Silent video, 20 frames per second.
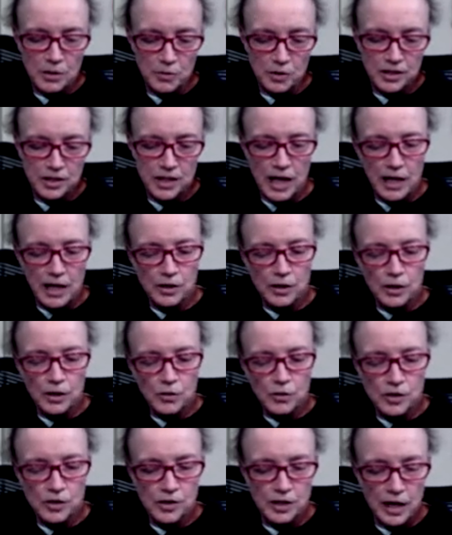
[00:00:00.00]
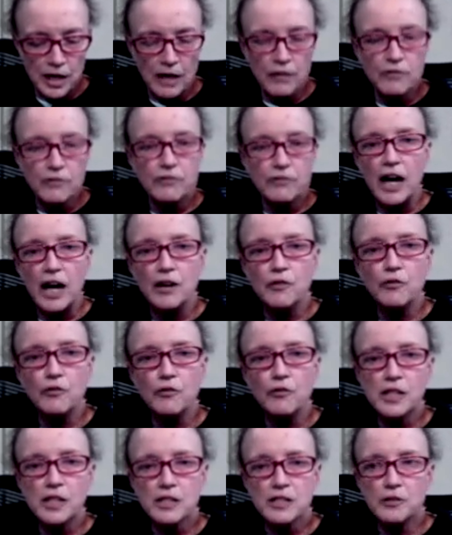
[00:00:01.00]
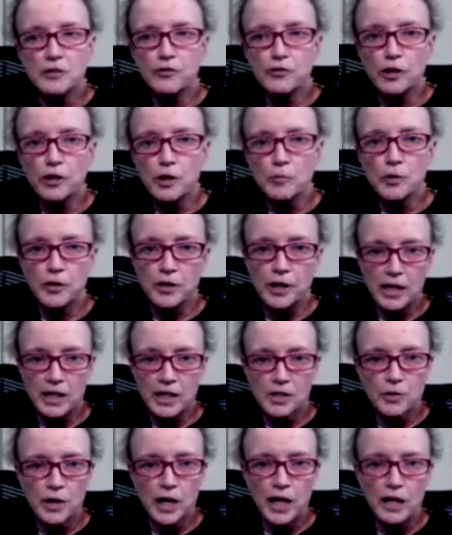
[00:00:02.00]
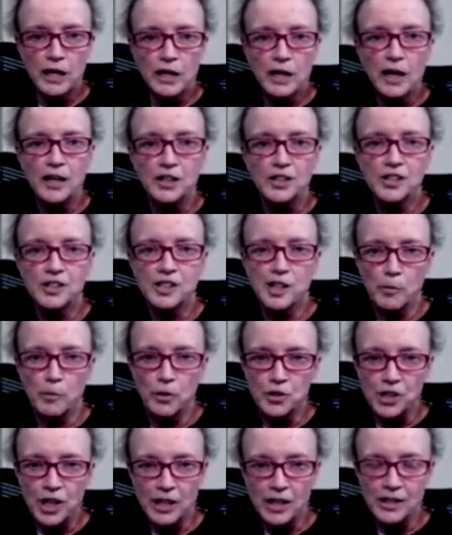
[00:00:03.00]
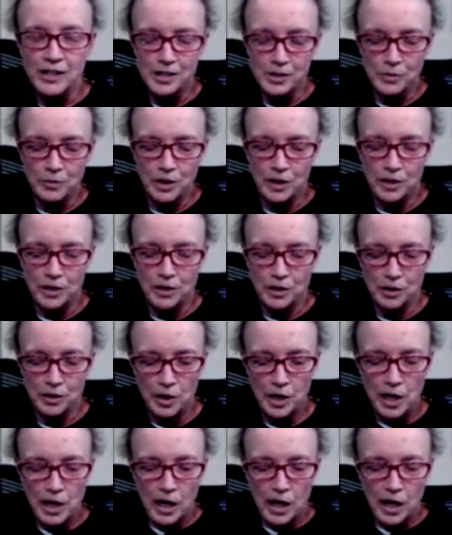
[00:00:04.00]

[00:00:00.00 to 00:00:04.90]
was diagnosed at 5 weeks, confirmed with X-ray. I just double-checked these with her.